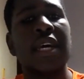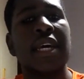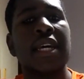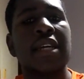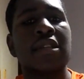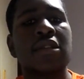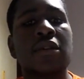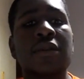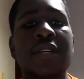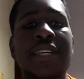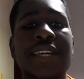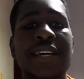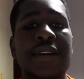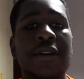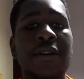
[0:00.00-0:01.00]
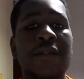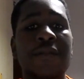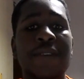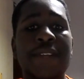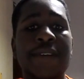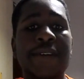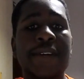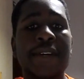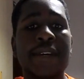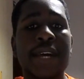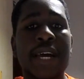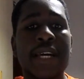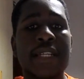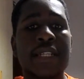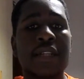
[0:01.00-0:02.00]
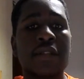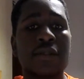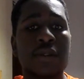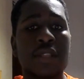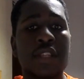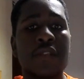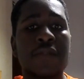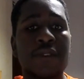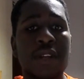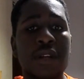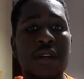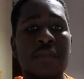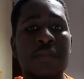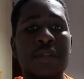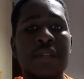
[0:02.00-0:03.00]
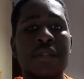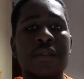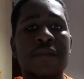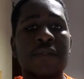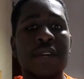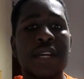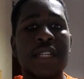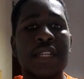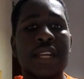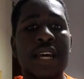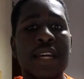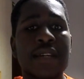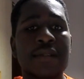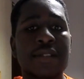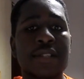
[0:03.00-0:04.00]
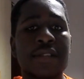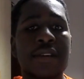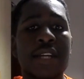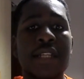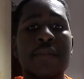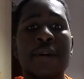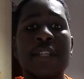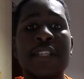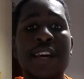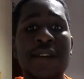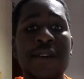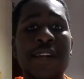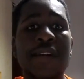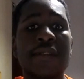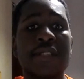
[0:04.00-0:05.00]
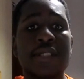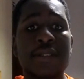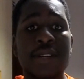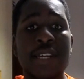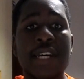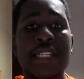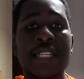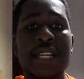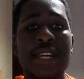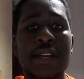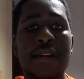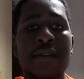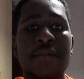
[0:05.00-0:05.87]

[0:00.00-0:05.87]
so yeah hopefully you guys enjoyed this video please don't forget to like and subscribe to my channel and i'll see you guys later